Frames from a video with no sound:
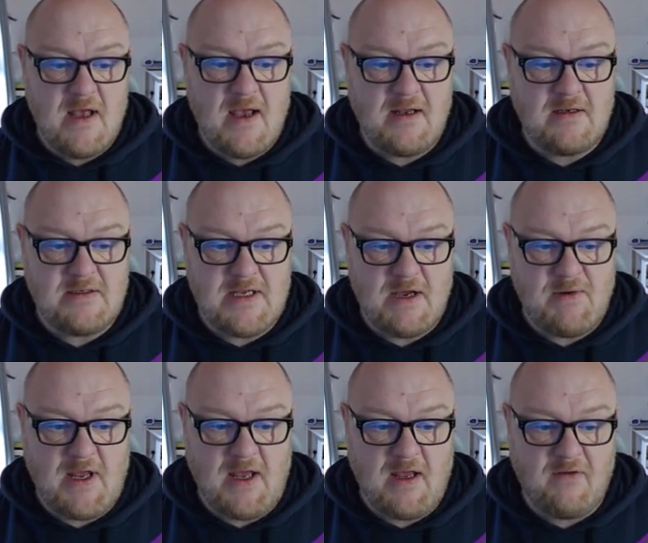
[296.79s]
And down
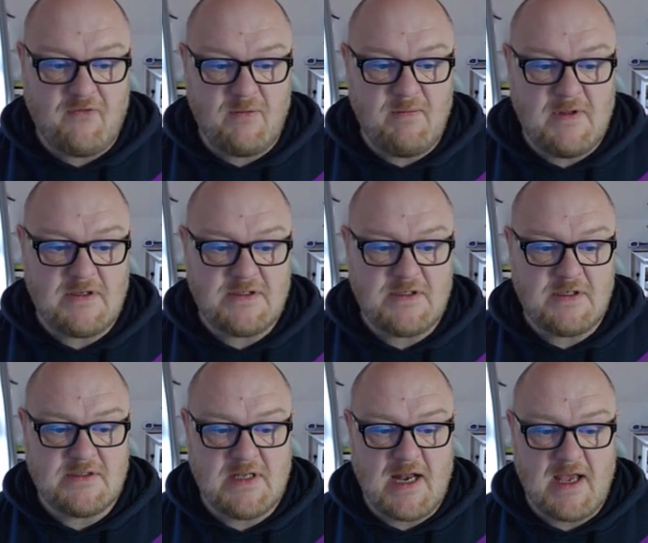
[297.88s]
here from this
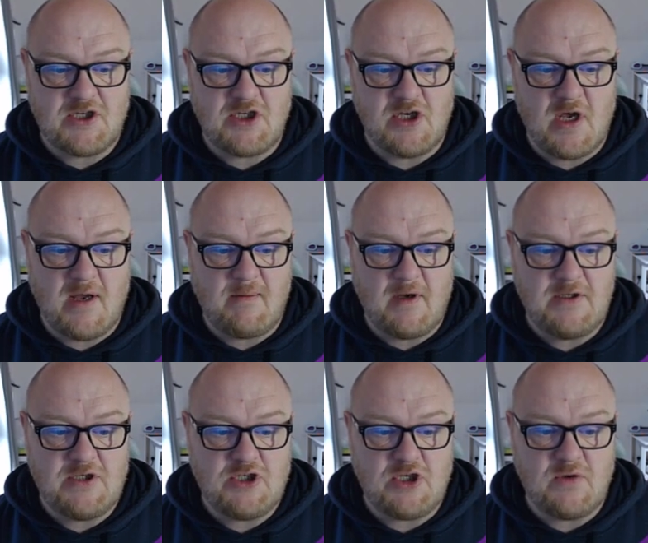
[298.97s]
selection, I'm going
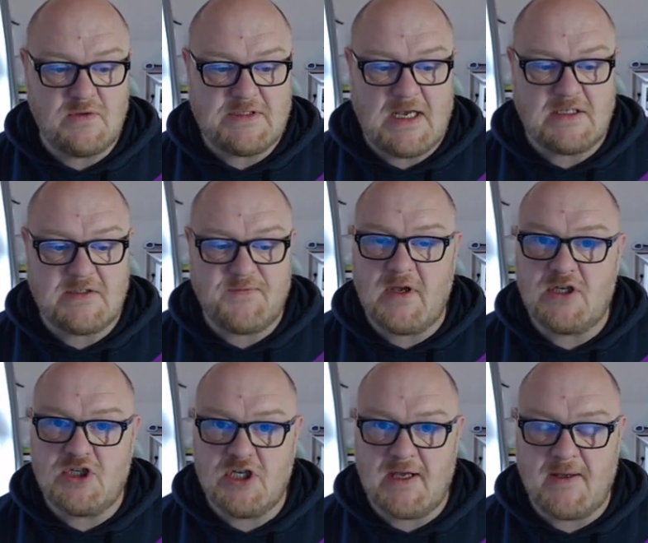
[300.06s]
to choose
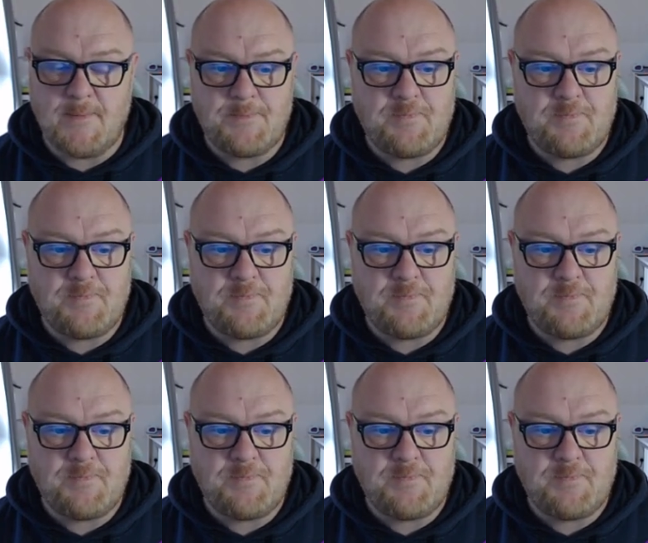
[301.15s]
SVG.